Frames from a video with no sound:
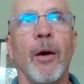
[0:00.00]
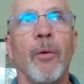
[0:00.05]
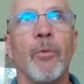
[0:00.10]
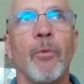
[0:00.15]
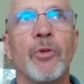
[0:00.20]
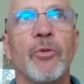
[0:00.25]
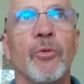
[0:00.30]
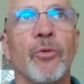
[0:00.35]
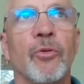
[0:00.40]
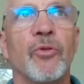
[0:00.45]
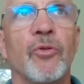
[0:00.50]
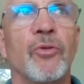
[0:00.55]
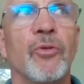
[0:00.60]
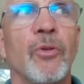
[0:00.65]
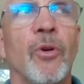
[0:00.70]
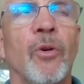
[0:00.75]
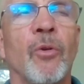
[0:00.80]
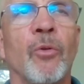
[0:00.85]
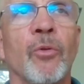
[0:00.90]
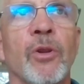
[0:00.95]
which
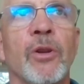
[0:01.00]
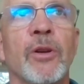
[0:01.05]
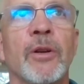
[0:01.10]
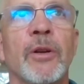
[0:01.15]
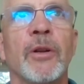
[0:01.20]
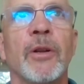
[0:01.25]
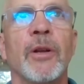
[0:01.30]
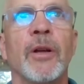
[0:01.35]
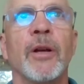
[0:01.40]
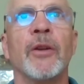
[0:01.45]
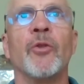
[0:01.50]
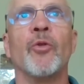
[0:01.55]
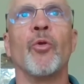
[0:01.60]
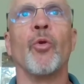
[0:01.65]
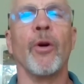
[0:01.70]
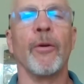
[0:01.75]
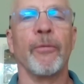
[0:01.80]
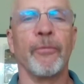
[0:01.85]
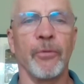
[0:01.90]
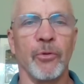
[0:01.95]
was only an
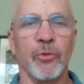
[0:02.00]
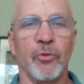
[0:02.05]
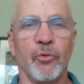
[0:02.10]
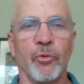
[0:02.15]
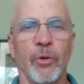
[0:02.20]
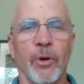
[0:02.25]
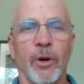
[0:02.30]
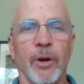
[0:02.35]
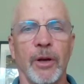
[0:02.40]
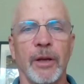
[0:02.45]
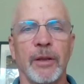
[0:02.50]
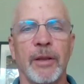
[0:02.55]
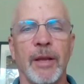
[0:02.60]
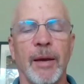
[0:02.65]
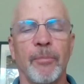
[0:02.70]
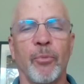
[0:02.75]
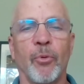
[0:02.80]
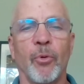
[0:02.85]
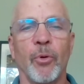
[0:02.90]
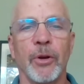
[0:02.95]
orphan drug at
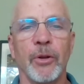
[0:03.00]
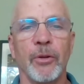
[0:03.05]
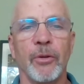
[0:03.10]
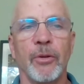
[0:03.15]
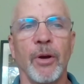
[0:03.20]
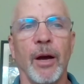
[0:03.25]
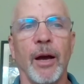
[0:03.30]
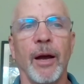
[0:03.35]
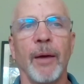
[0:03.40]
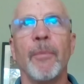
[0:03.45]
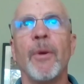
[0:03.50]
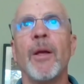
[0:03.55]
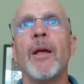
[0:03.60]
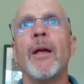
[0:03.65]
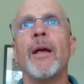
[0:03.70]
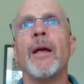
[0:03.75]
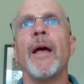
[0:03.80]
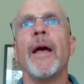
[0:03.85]
that point in time.